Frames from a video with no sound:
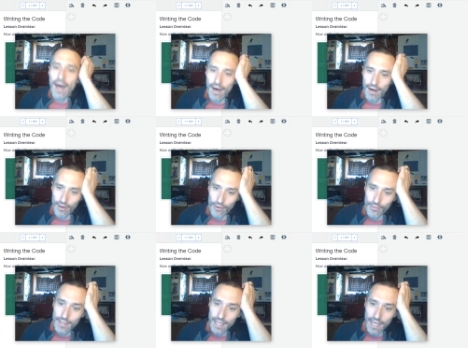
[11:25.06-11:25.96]
uh,
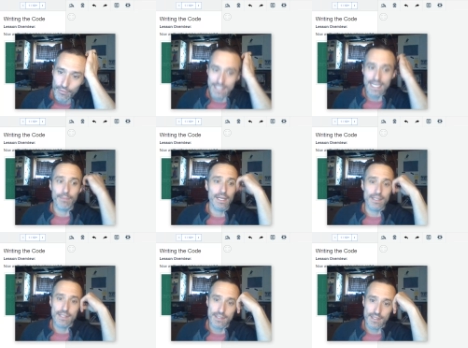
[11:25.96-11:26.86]
every ten
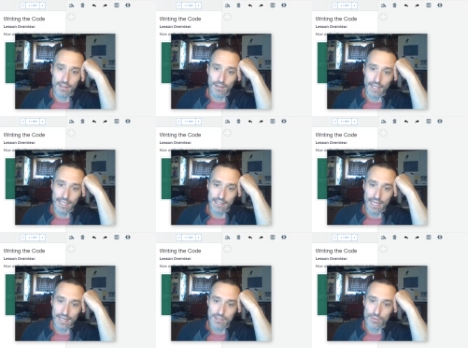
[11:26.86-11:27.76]
minutes, it's going to light the
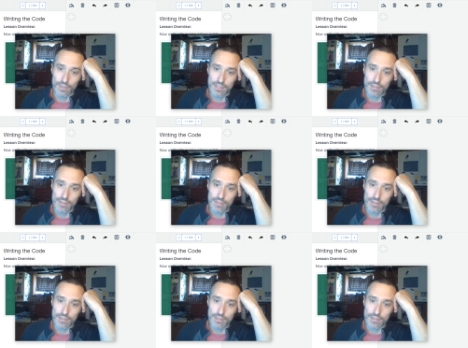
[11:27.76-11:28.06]
next one.